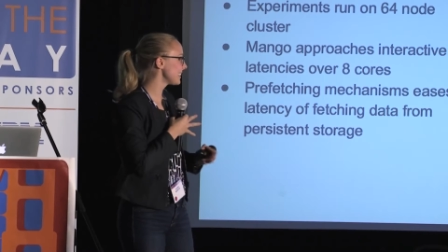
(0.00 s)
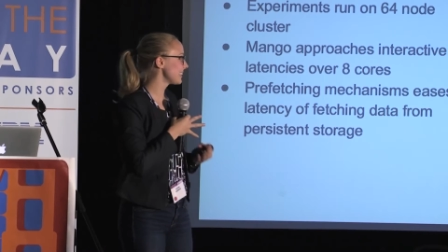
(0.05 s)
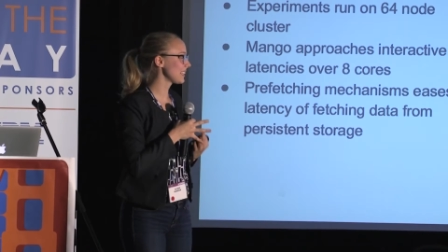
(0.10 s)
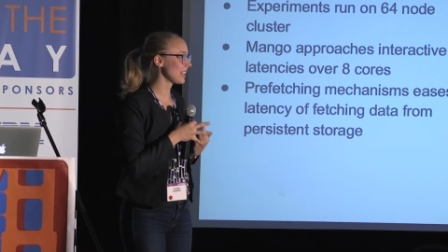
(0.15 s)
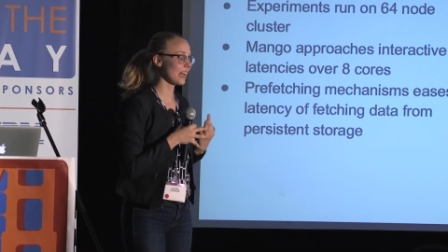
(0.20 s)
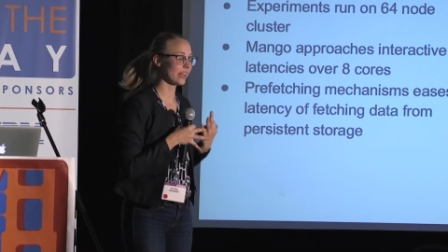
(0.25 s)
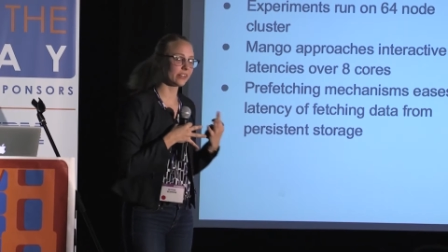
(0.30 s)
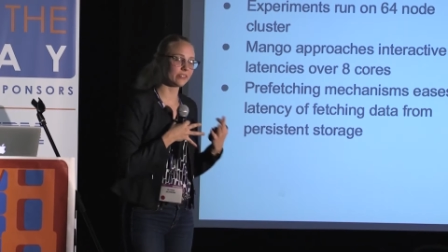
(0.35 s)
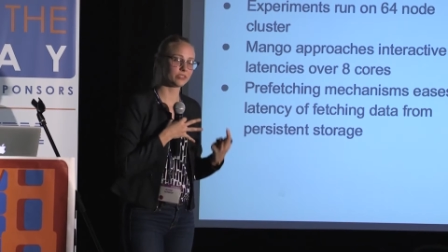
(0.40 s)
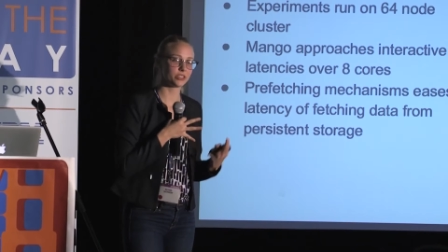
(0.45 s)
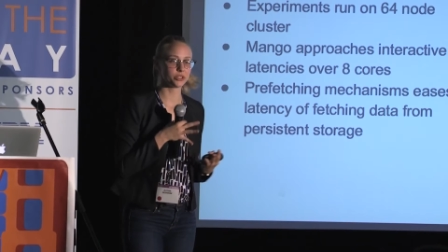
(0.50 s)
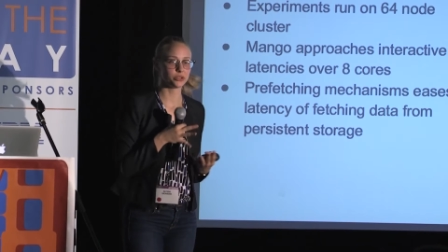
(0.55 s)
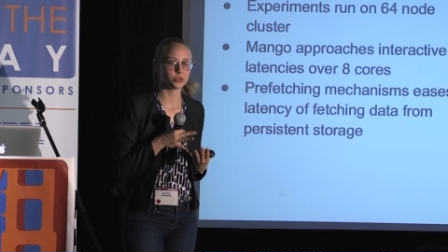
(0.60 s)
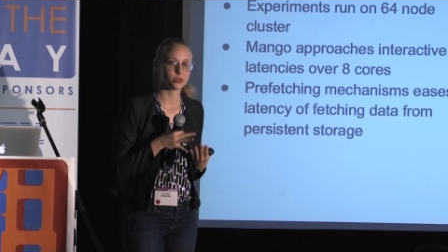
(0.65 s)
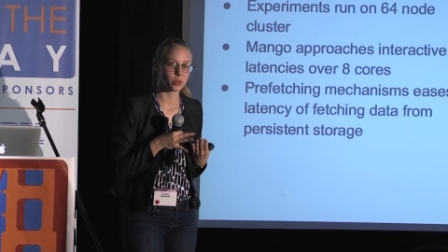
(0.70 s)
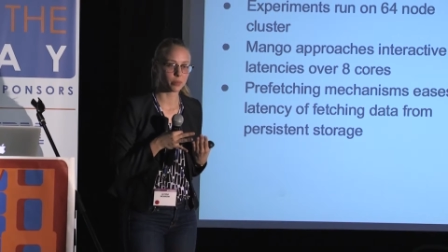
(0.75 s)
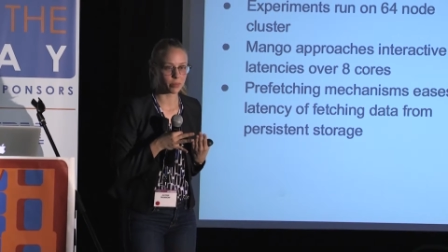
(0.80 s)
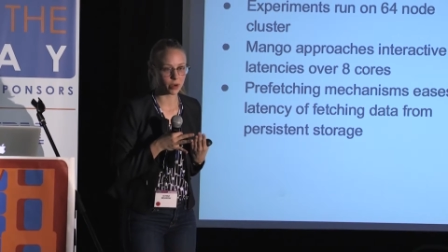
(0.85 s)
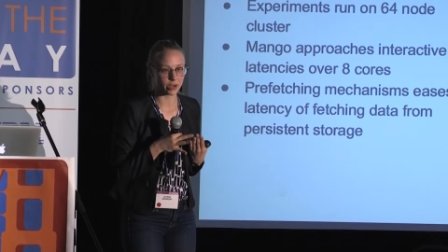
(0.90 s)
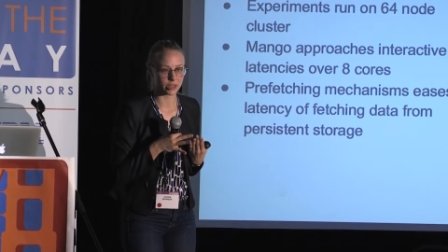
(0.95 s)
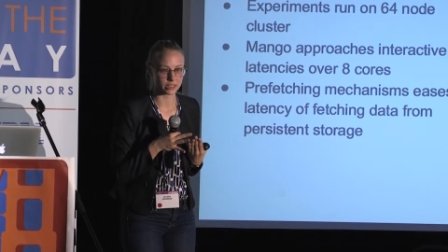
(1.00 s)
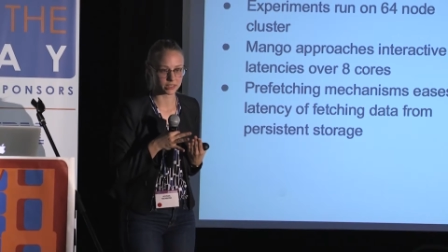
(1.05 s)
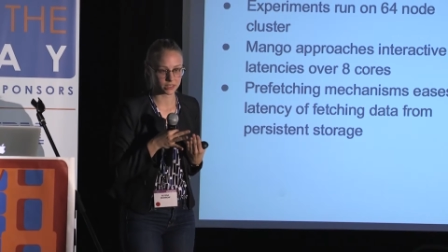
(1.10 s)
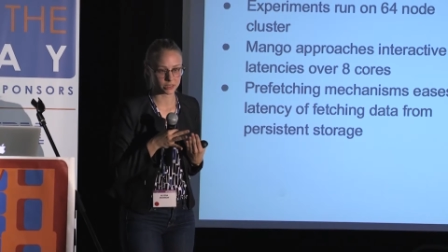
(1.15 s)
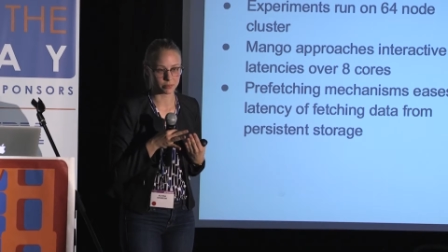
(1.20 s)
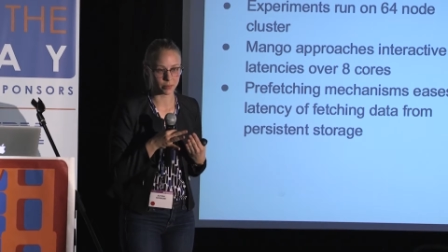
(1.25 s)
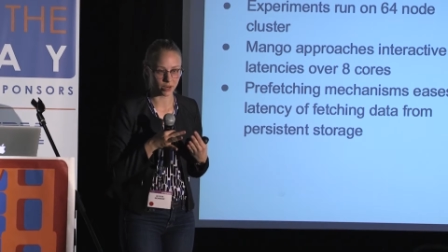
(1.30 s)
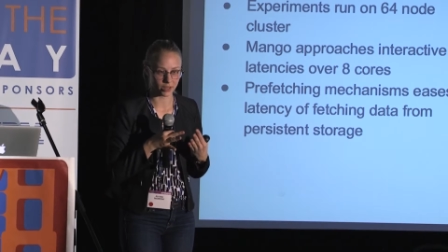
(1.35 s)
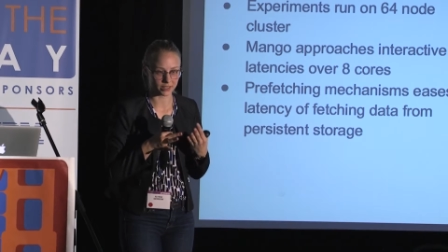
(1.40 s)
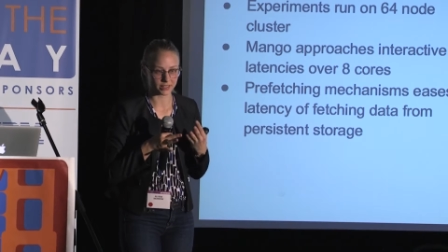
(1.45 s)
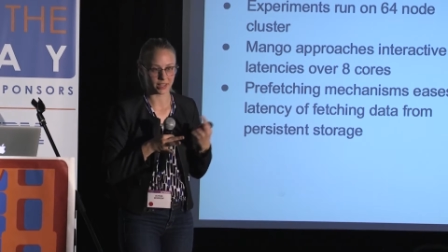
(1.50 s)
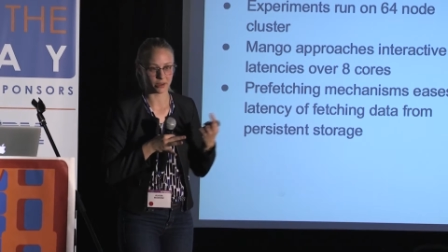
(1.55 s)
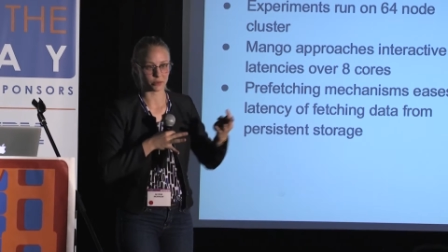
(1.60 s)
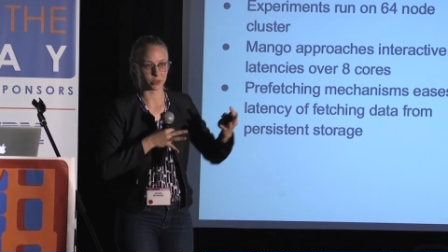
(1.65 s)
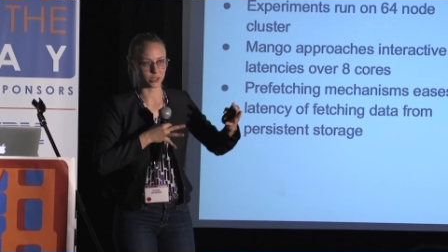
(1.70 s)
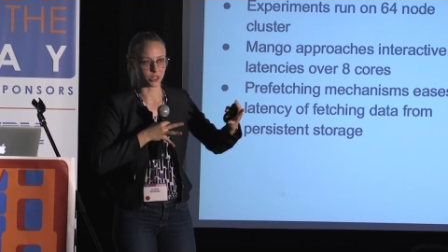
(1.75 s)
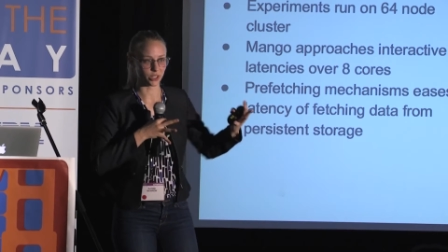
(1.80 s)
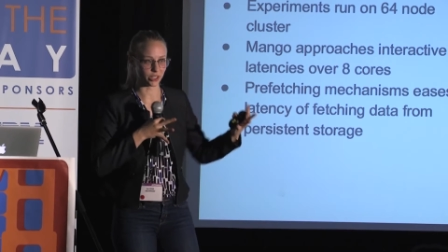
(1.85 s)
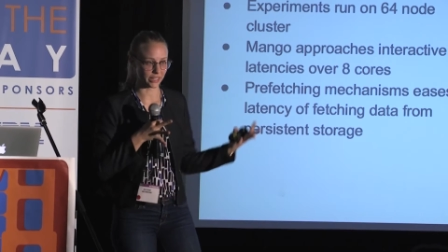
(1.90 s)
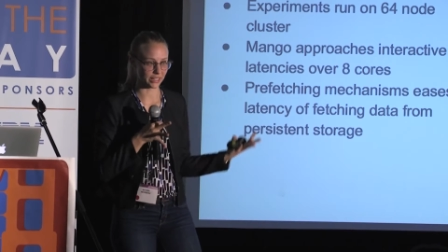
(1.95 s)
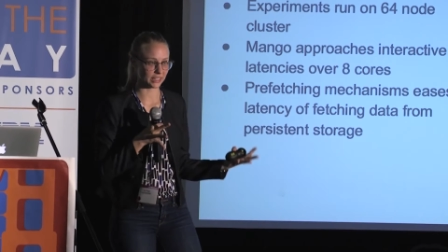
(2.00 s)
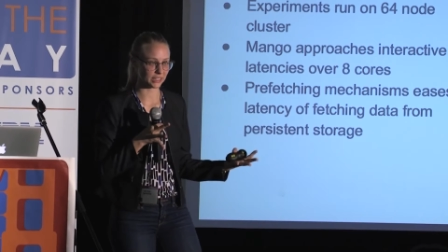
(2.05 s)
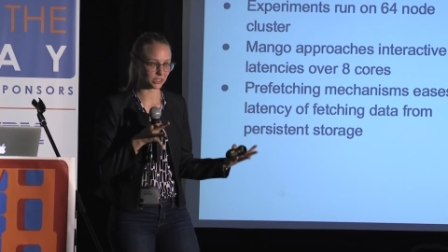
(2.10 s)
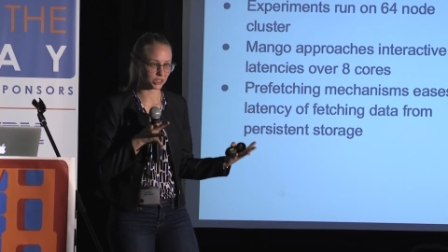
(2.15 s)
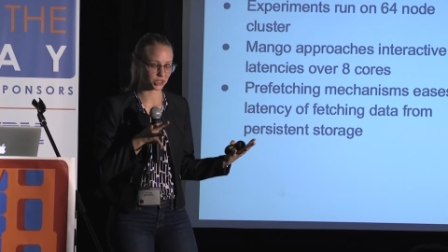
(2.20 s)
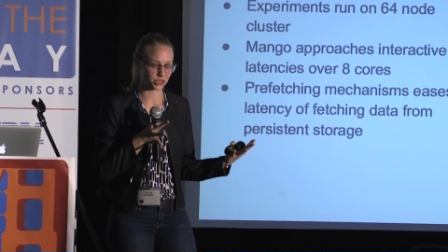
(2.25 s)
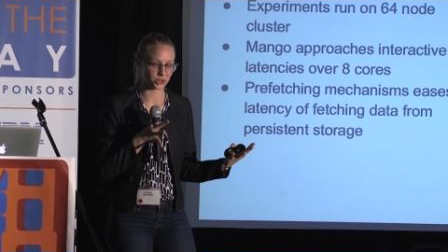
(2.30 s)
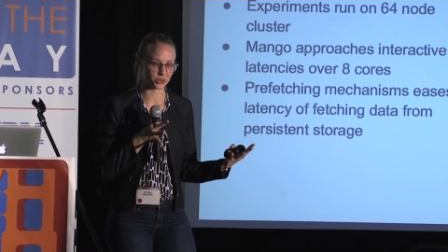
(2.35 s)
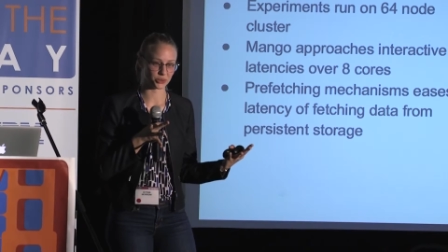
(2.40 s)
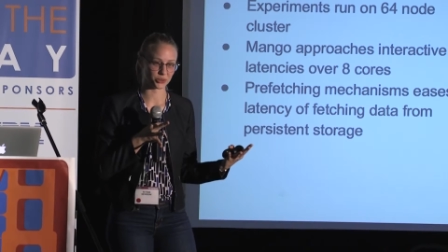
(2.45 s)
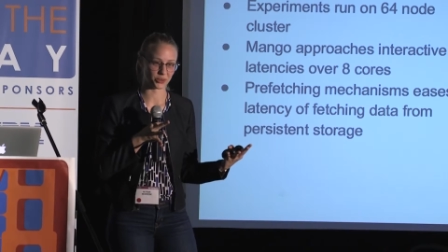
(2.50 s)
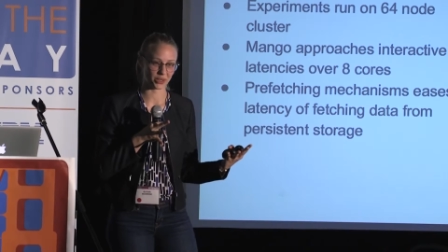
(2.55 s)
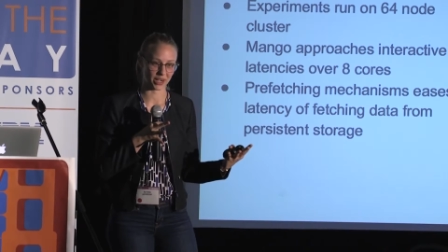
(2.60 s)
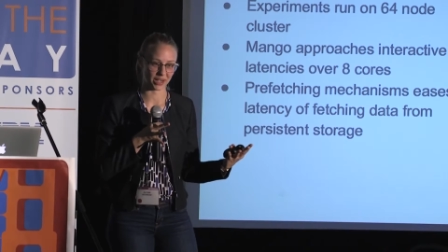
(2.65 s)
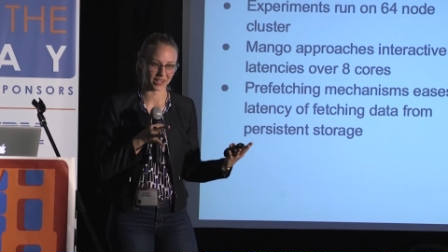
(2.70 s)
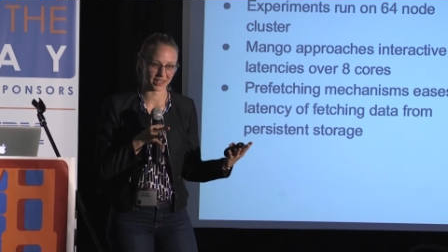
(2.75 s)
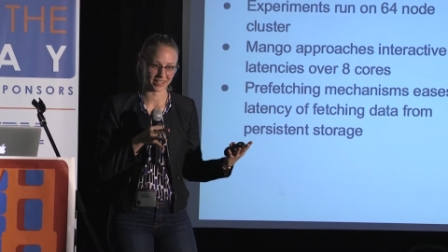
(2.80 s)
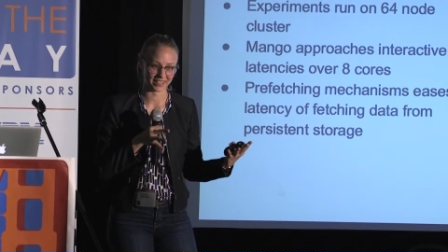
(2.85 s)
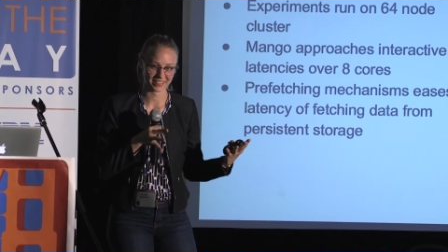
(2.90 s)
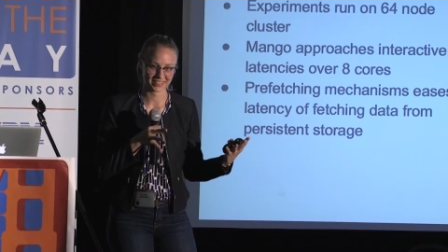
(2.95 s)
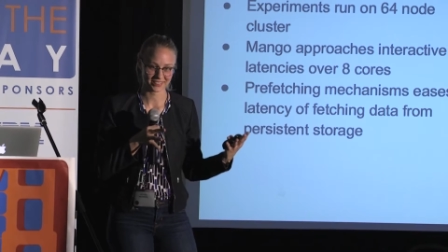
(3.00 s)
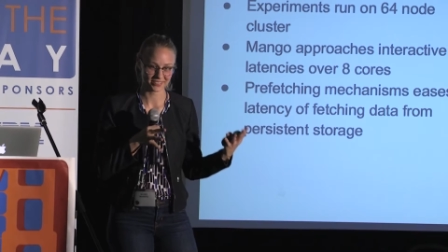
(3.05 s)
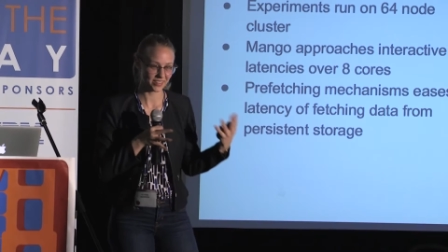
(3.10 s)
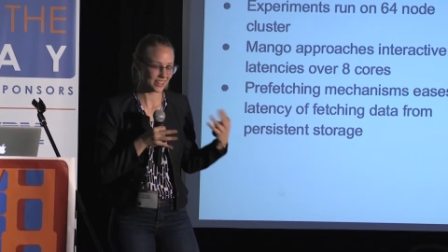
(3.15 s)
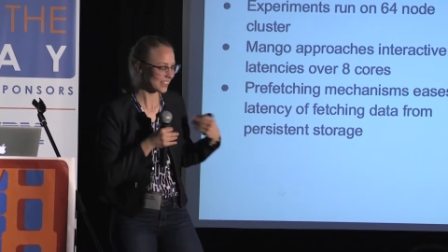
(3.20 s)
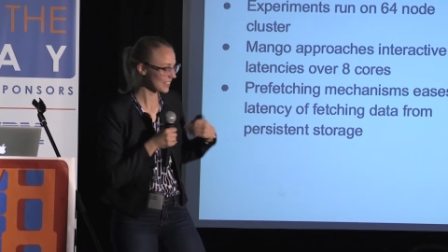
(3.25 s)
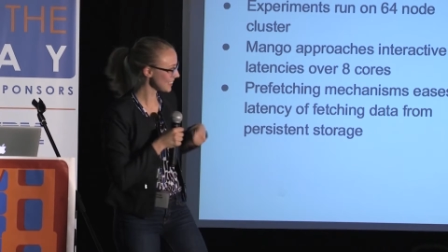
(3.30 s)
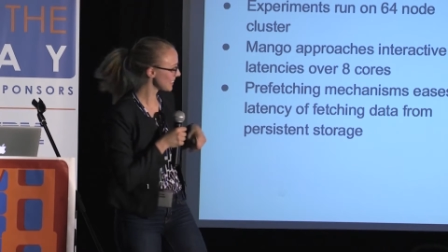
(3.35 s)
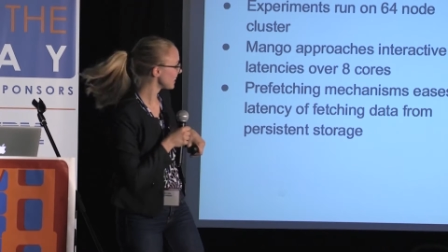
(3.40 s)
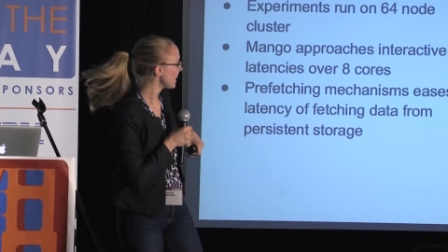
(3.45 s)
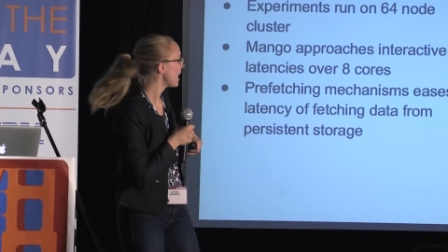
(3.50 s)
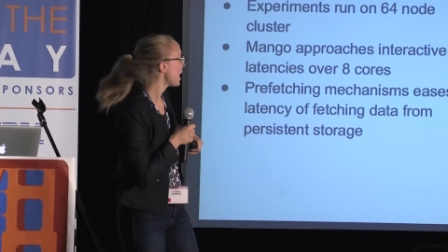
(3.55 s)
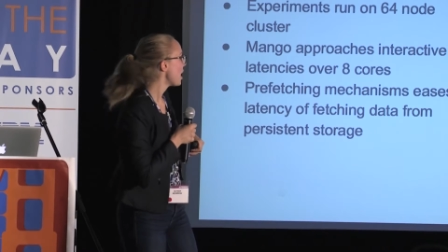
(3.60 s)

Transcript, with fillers: is kind of due to a bug in Spark that we're looking to uh, fix.